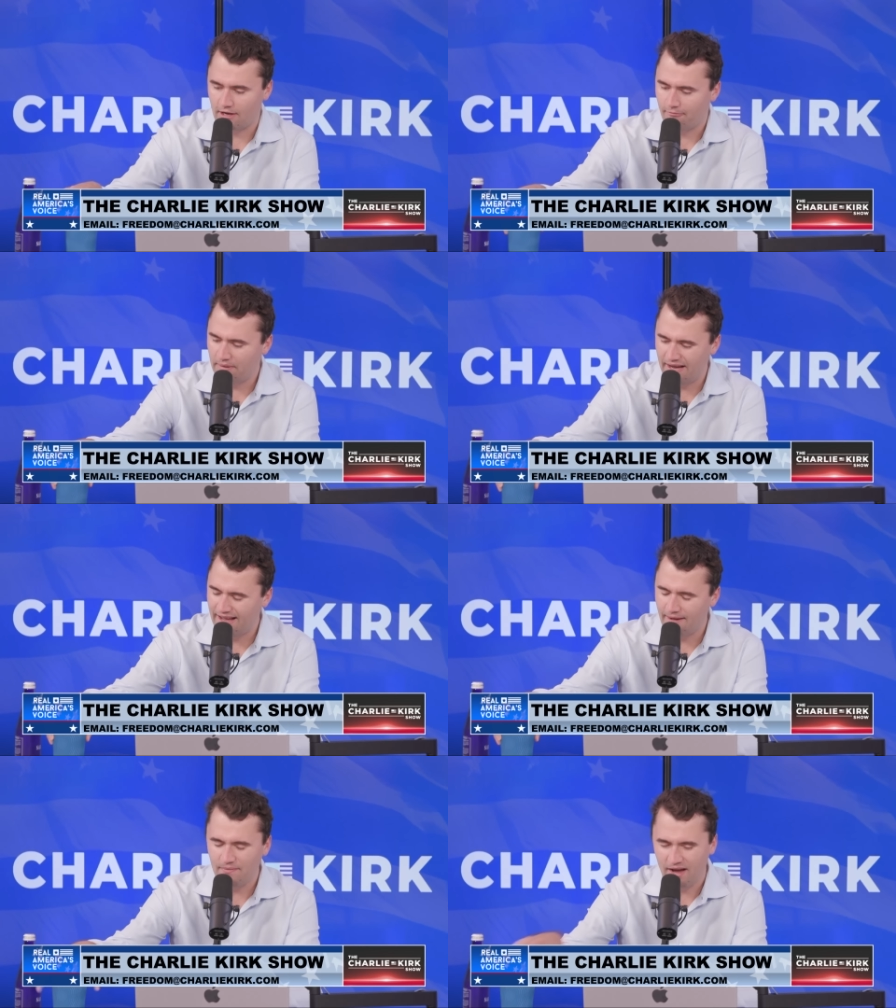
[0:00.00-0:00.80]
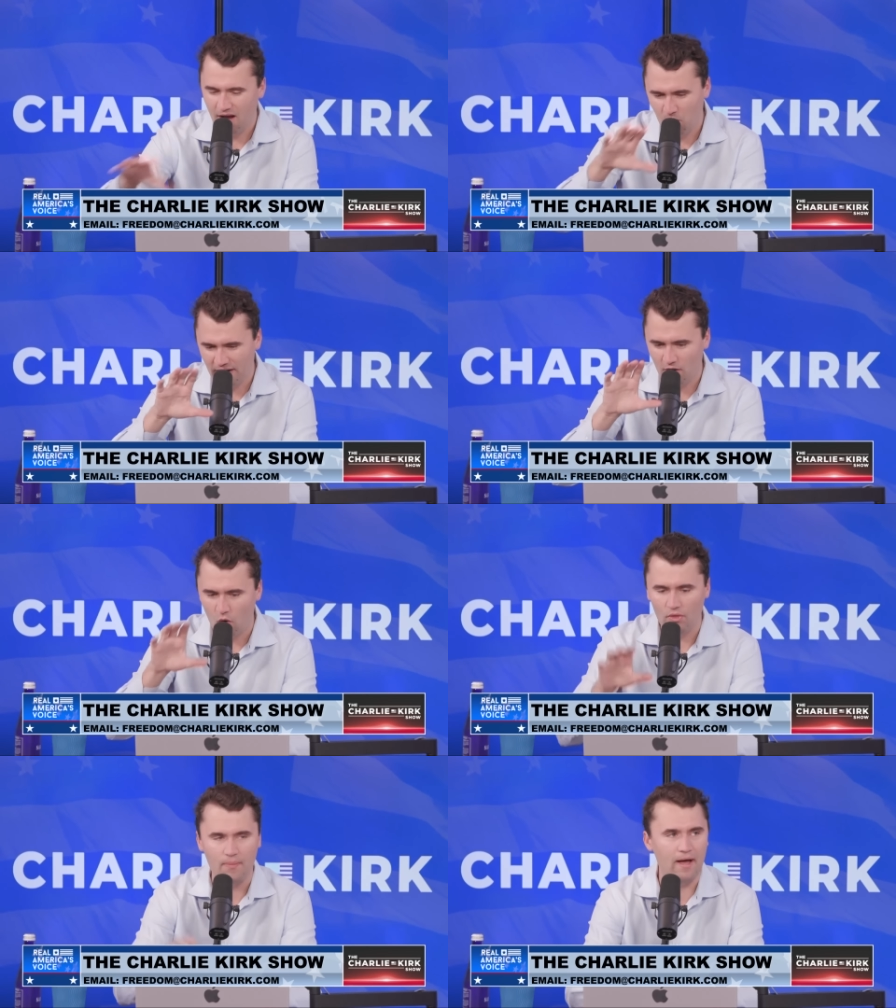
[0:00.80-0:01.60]
stuff, but I, I, I want to
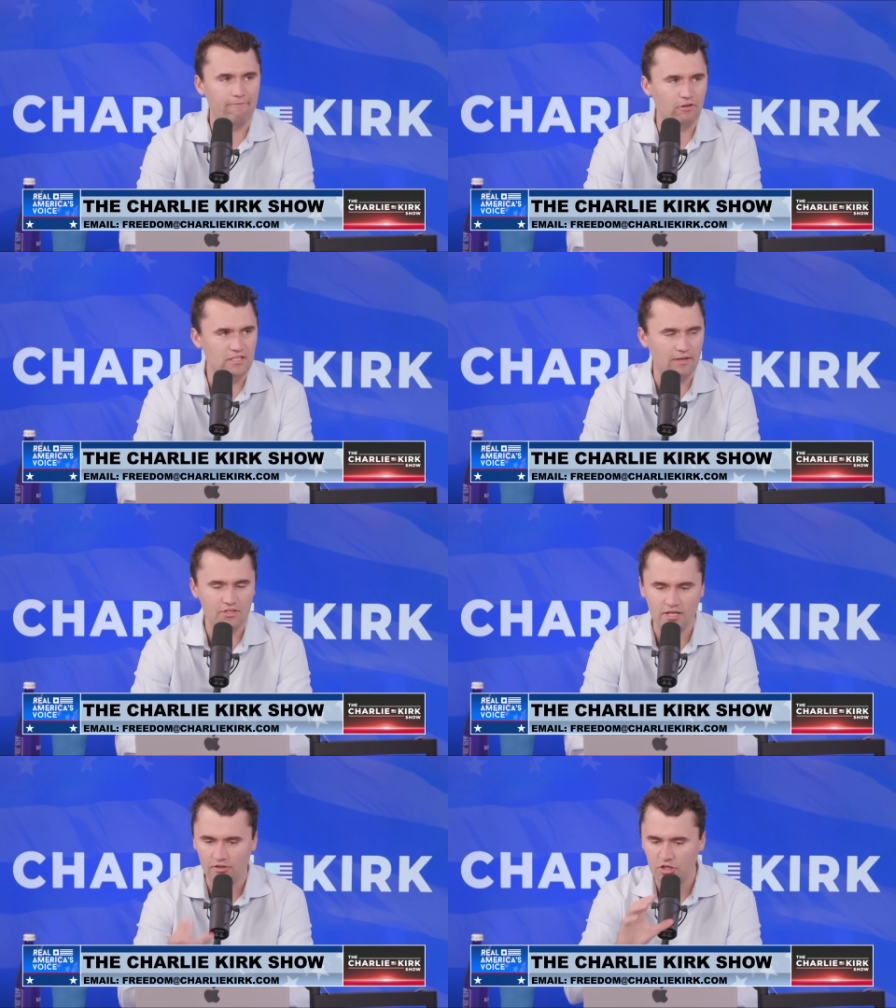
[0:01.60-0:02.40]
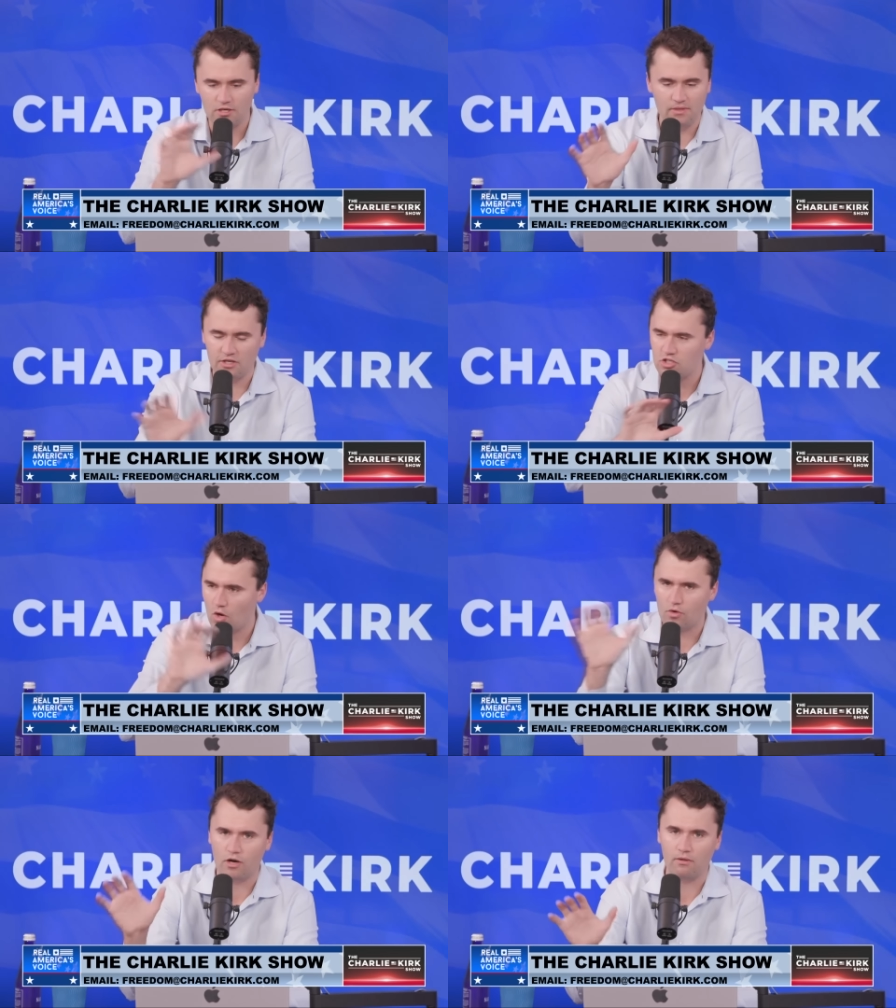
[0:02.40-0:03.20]
hold on that for a second. The Senate leadership thing is
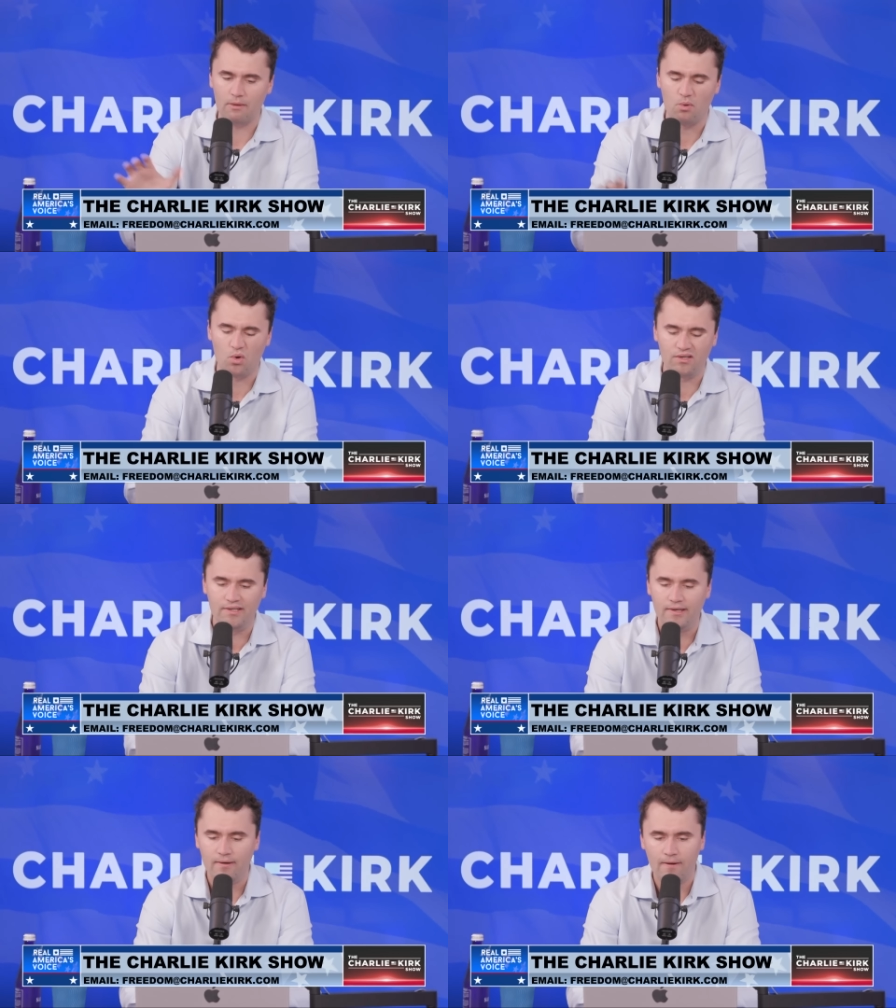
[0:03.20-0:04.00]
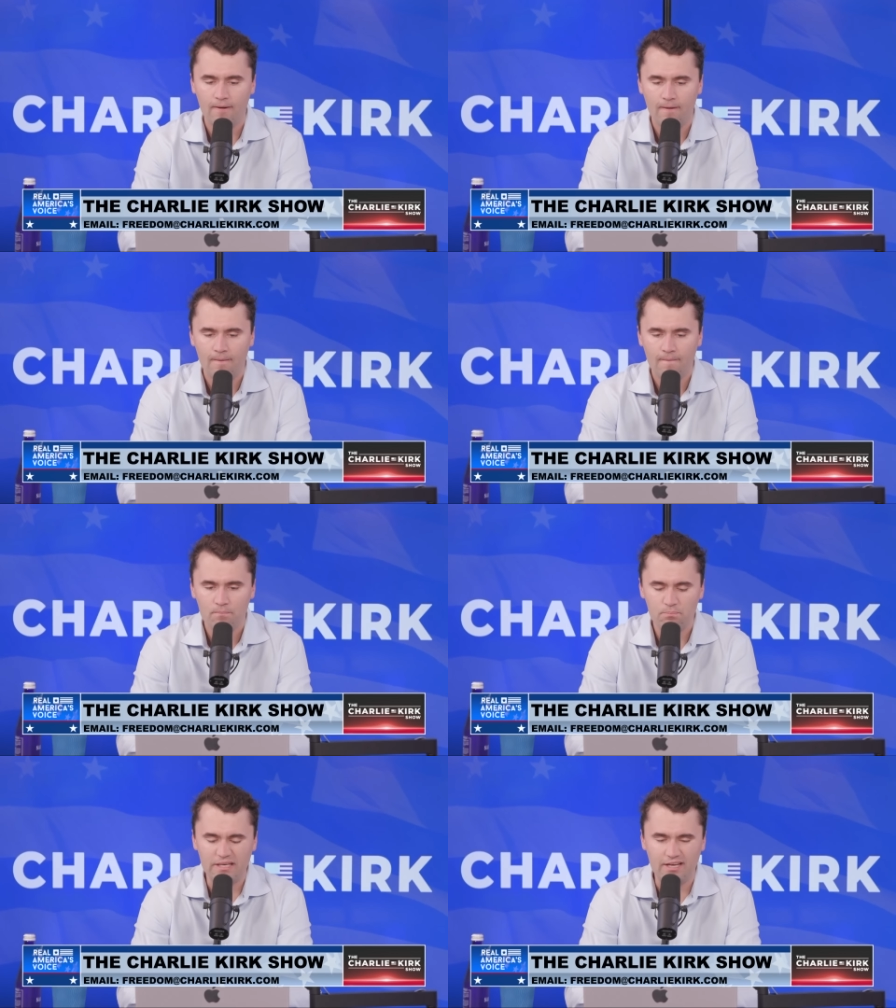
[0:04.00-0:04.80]
so incredibly important
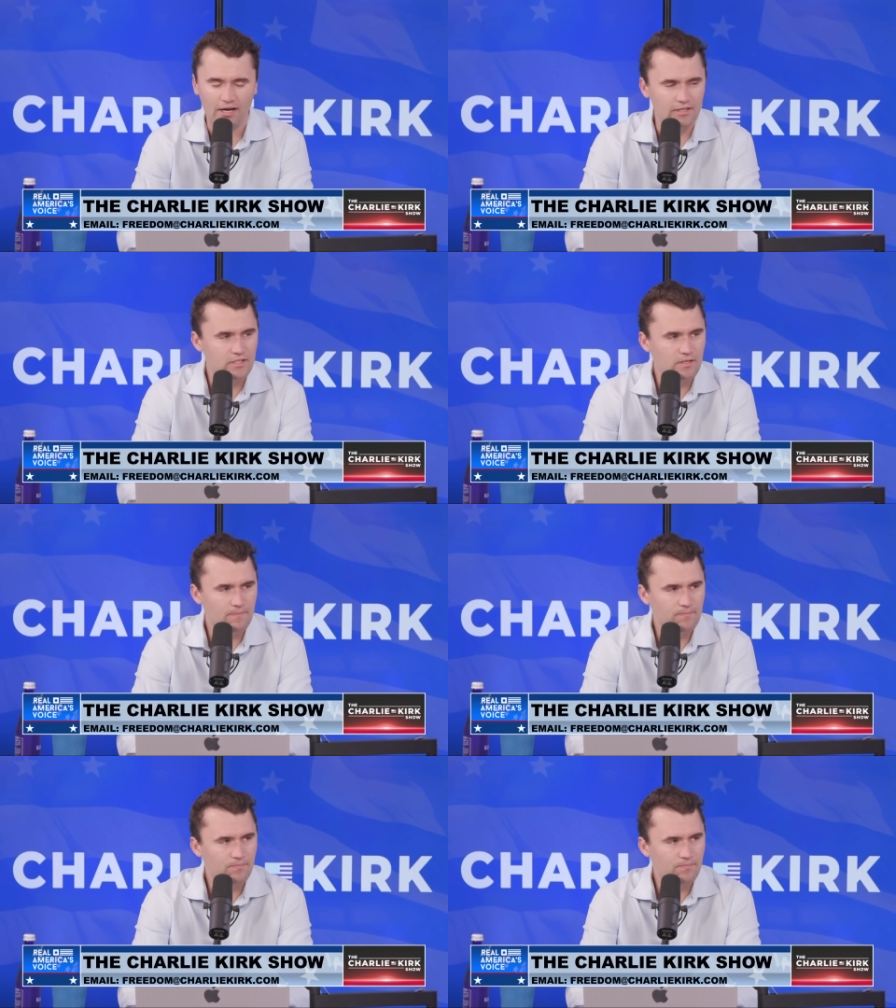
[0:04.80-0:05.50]
because